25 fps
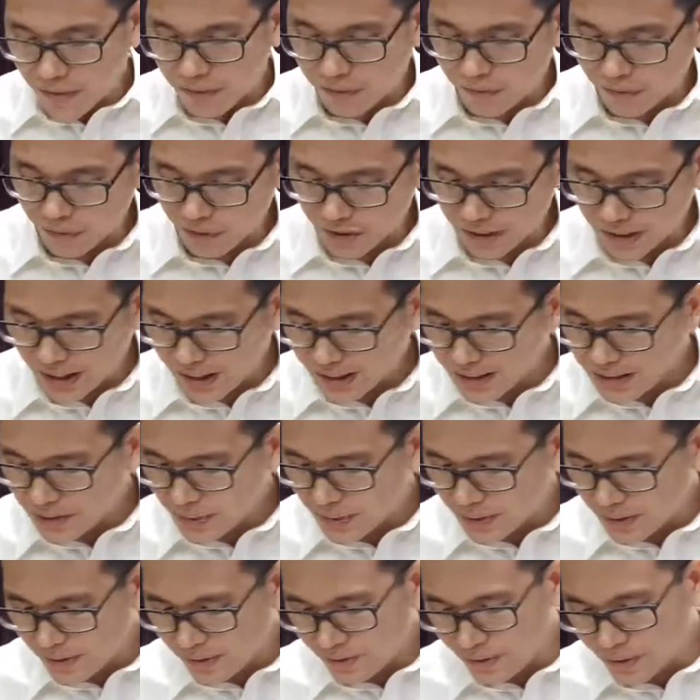For God so
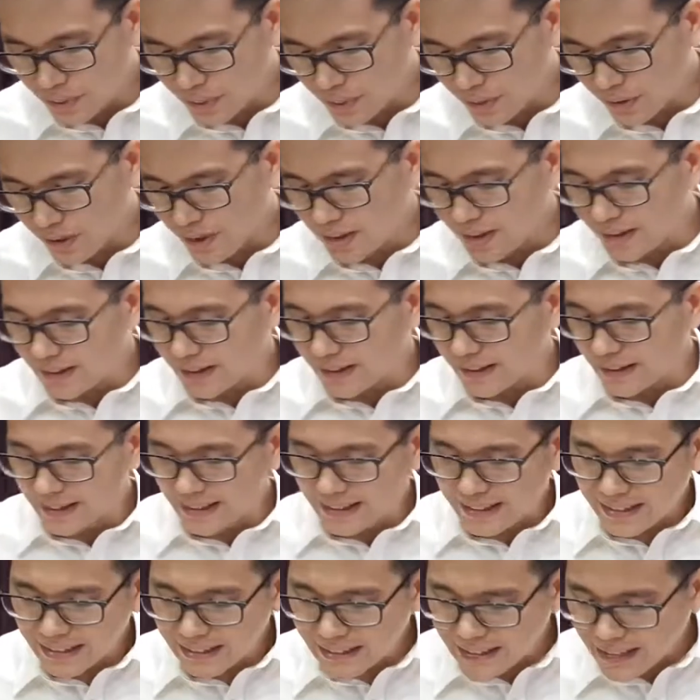loved the world that
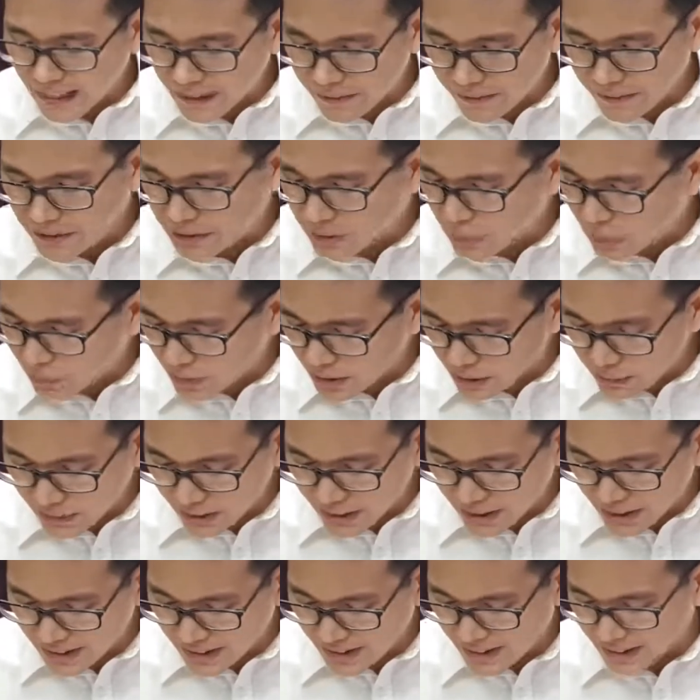he gave his only
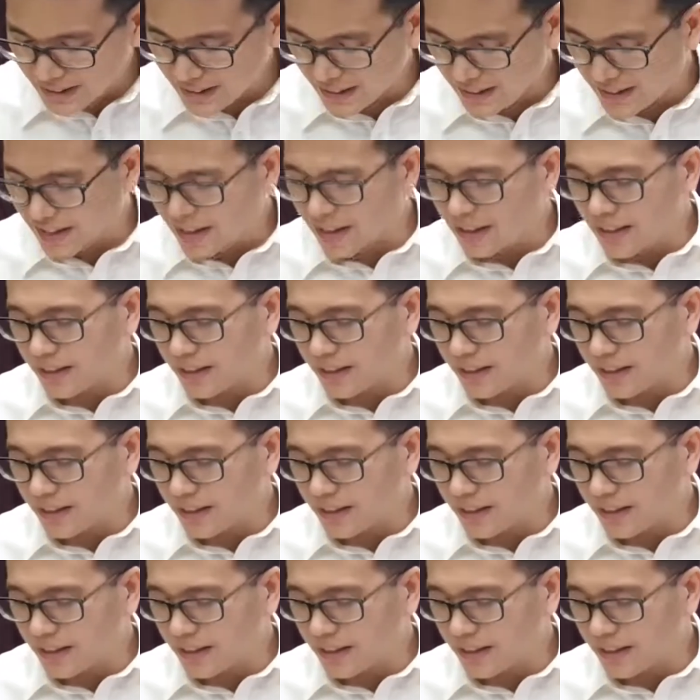begotten Son,